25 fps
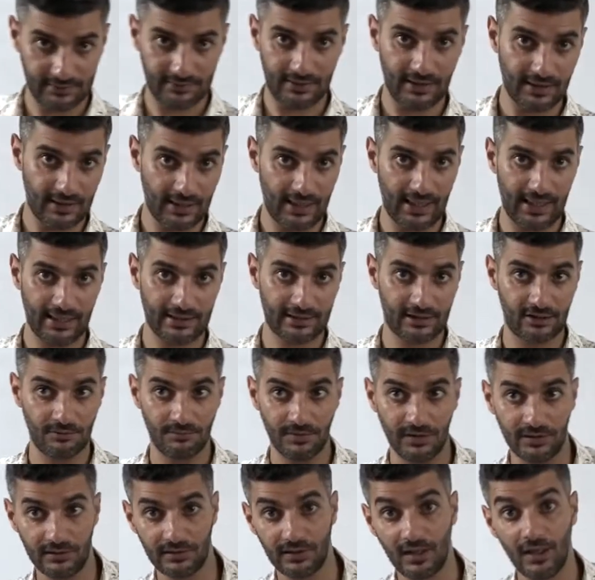their
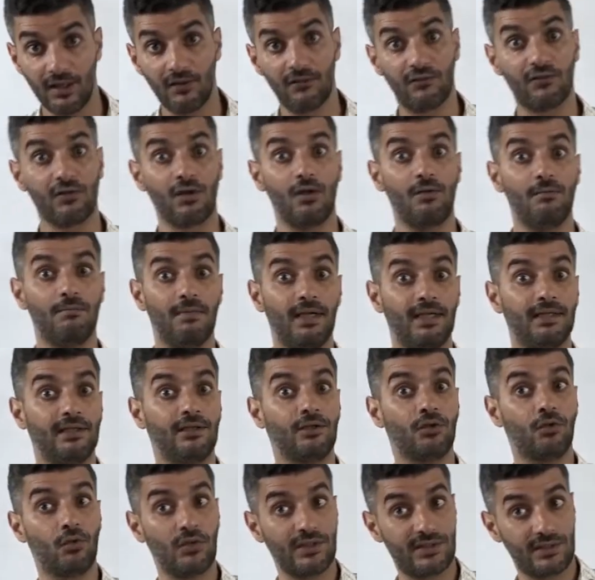argument from a
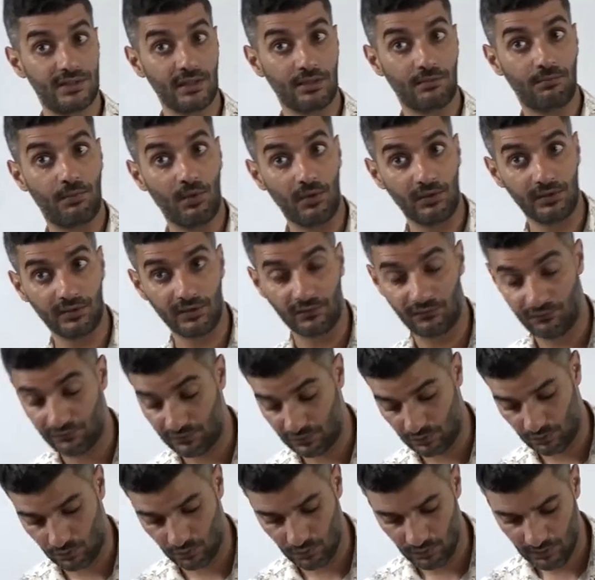linguistic point of
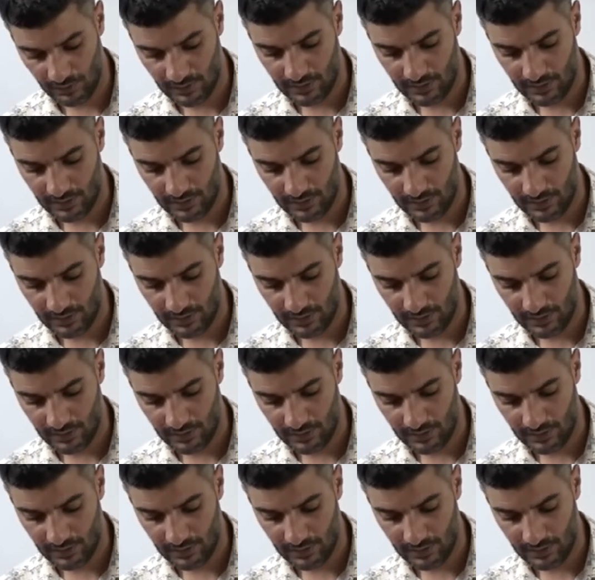view,